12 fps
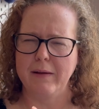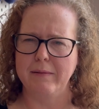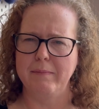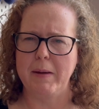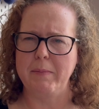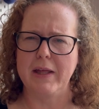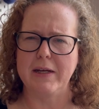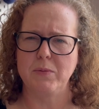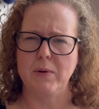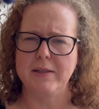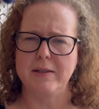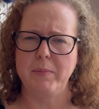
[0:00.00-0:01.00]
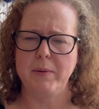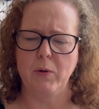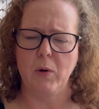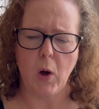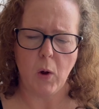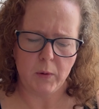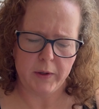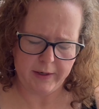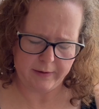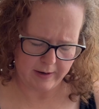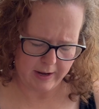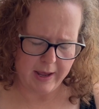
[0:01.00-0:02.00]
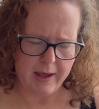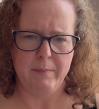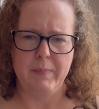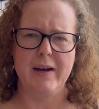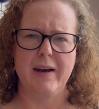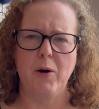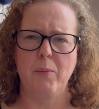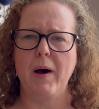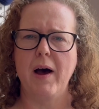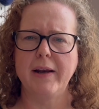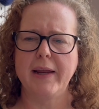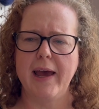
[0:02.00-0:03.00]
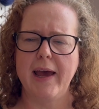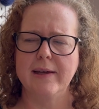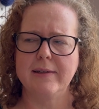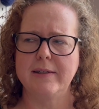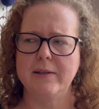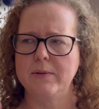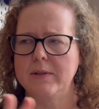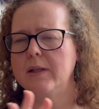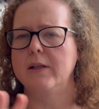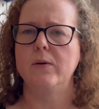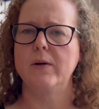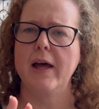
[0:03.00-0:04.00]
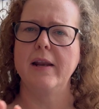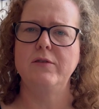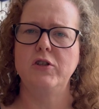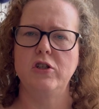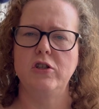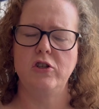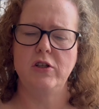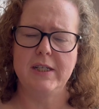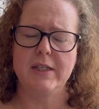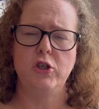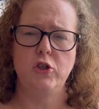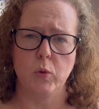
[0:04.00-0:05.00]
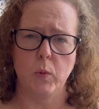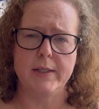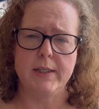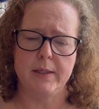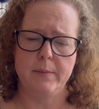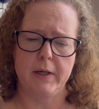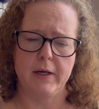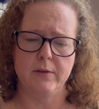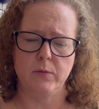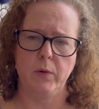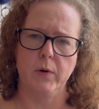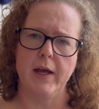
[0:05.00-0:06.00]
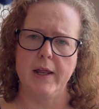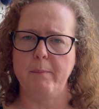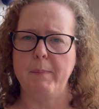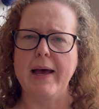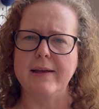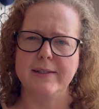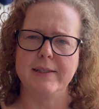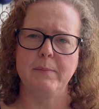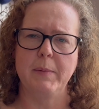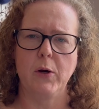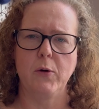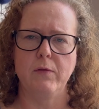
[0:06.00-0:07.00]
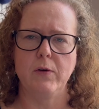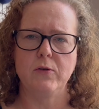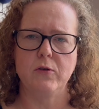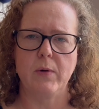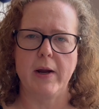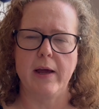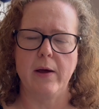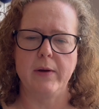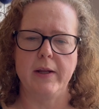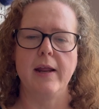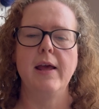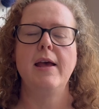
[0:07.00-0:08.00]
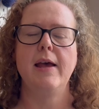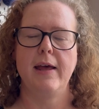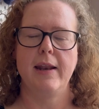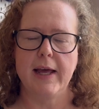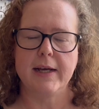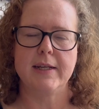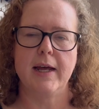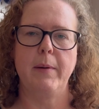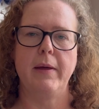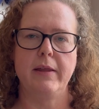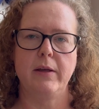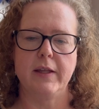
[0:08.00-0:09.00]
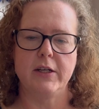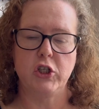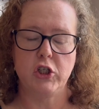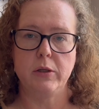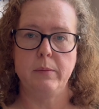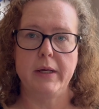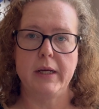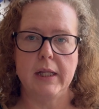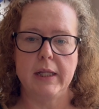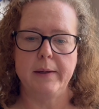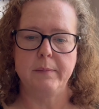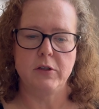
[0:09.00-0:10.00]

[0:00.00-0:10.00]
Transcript: Maybe that's why some people hold it. But in our podcast, it was a little kind of just disjointed because we were kind of passing the microphones around. And next time, I think they should be clipped.